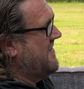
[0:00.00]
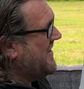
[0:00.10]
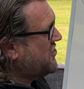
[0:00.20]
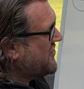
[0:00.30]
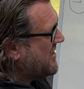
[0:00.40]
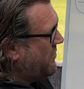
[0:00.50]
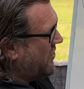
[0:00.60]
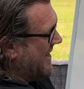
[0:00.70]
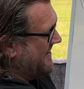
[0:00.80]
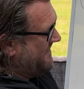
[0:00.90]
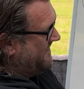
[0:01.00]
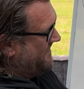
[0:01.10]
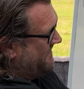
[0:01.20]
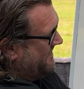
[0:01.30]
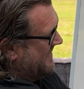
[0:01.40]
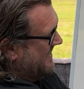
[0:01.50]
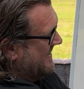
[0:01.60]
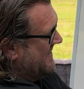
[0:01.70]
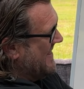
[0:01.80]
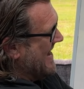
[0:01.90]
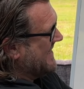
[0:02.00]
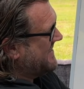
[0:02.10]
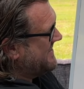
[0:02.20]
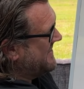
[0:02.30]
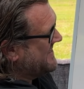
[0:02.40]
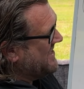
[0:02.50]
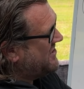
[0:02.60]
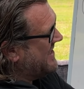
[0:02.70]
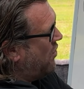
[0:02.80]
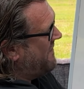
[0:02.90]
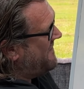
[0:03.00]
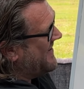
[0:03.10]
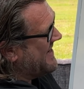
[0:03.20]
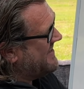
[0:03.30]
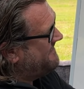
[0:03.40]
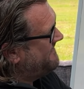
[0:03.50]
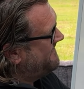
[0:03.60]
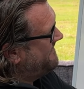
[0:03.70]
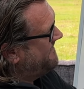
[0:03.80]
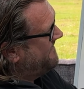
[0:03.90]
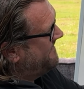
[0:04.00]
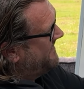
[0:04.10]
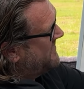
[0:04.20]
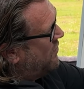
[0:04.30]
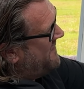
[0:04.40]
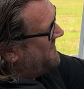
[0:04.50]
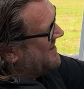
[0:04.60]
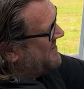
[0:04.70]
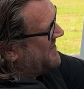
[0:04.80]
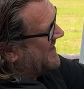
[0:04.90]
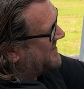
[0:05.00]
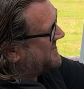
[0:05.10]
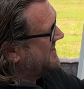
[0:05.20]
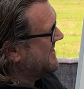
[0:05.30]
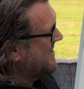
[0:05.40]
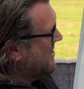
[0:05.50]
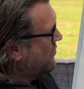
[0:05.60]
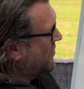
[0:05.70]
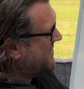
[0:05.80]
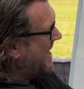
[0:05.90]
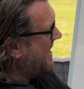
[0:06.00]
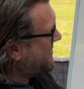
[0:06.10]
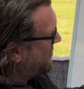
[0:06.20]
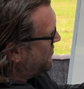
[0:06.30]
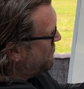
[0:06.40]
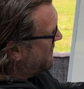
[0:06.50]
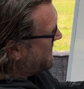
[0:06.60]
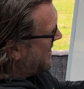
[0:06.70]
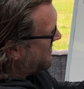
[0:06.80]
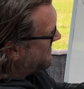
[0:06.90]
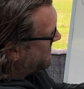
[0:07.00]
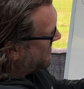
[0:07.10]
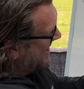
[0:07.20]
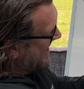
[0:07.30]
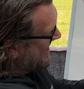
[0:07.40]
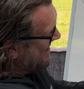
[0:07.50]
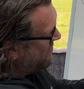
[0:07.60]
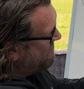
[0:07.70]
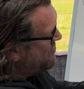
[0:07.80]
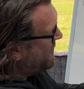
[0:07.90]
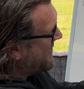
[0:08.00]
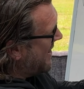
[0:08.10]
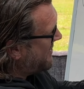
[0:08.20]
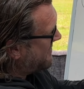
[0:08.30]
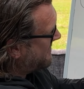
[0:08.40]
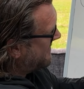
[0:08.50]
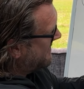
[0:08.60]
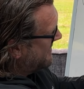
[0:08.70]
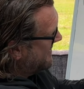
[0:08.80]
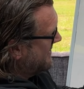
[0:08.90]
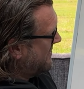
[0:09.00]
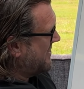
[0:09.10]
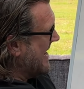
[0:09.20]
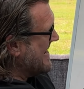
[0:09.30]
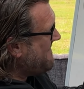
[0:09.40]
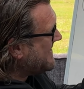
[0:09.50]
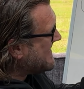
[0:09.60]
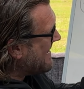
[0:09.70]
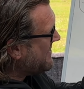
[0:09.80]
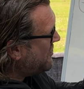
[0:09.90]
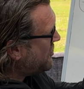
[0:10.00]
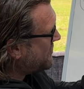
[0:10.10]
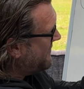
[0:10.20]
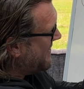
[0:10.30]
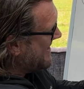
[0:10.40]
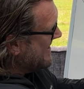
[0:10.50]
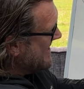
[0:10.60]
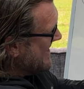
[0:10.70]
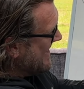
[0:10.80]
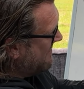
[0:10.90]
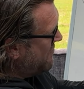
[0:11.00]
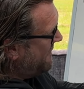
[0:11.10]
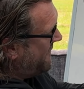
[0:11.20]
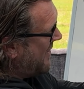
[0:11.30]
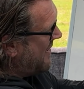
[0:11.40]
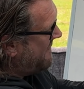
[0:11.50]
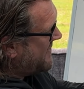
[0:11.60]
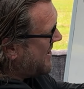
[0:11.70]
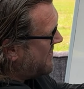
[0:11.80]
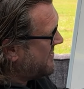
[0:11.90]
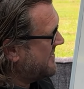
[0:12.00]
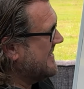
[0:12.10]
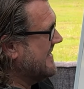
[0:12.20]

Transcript: this stress bucket that is essentially overfilling, it's overfilling with things, will start to move down, okay? It will move down, okay? And every time we do something, it'll move further down.